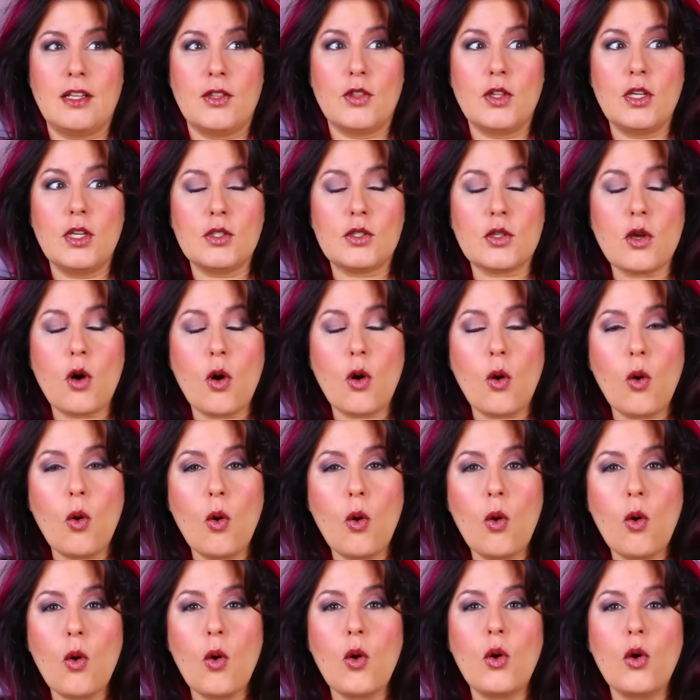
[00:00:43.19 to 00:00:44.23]
this
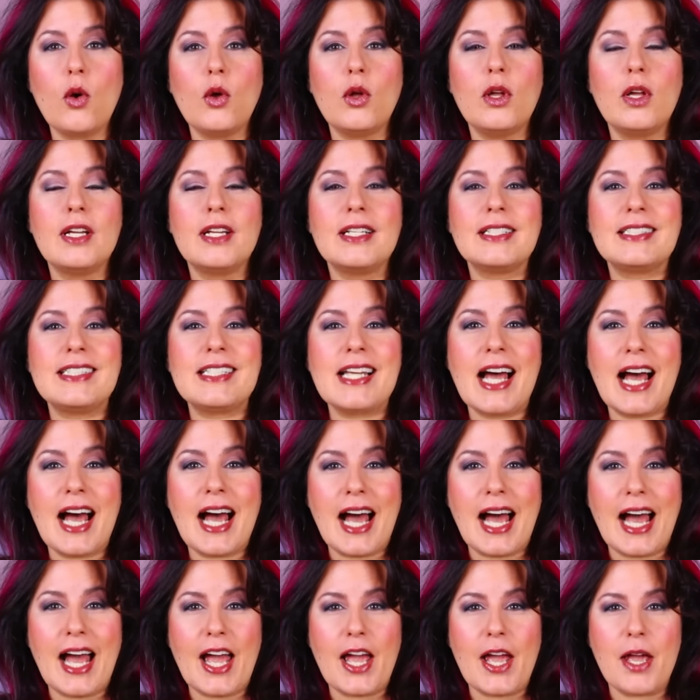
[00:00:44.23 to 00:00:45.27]
whole
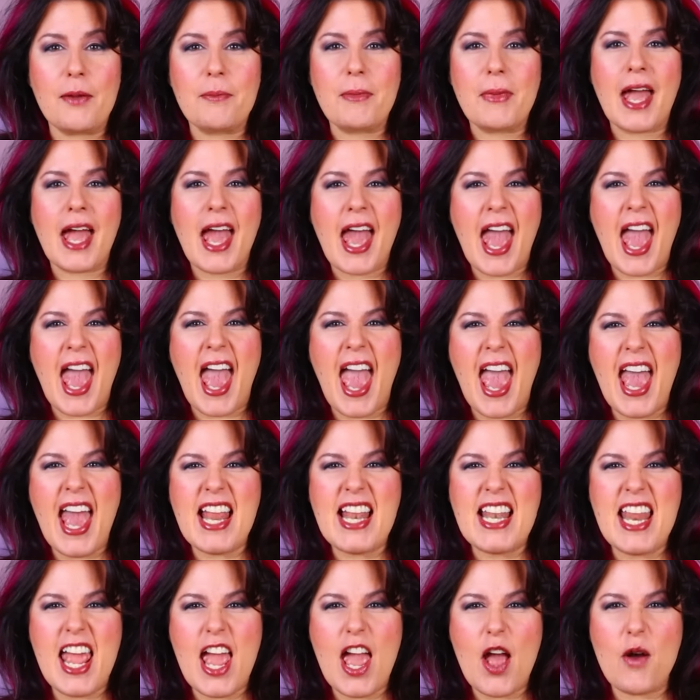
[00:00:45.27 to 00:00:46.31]
time.
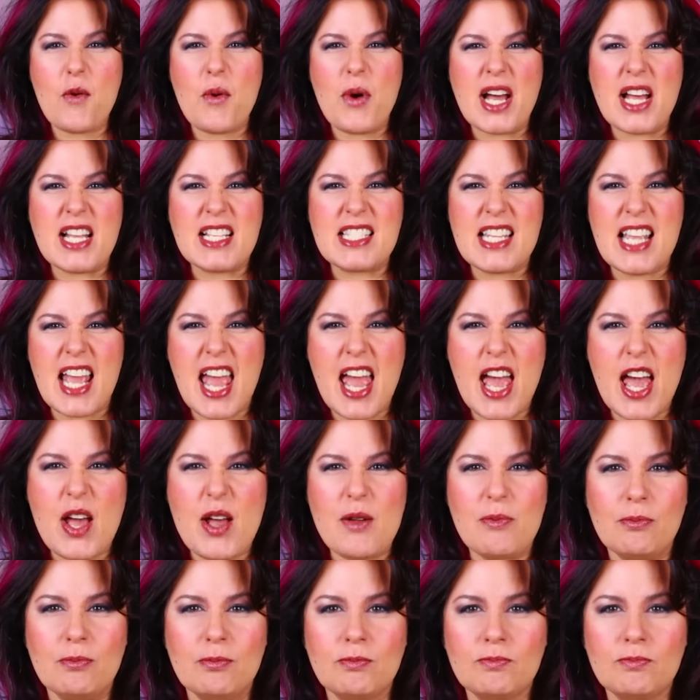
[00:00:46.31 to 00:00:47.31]
And it was him.